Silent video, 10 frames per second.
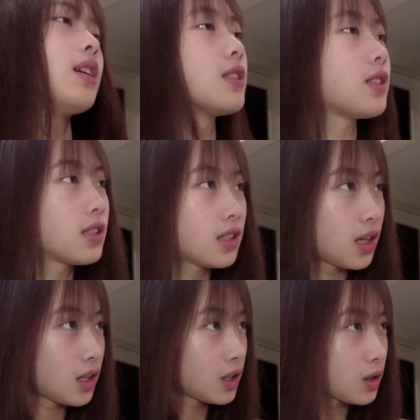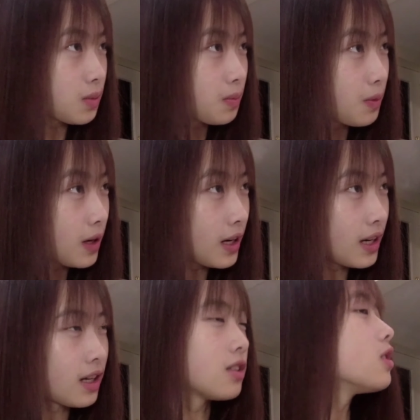I just
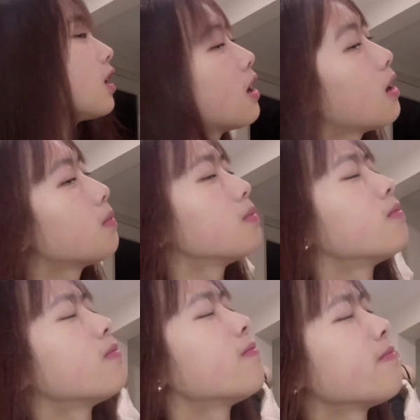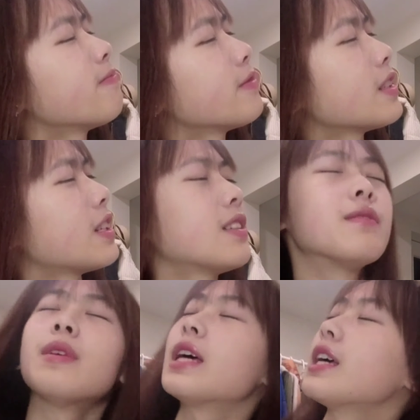spray it on top in my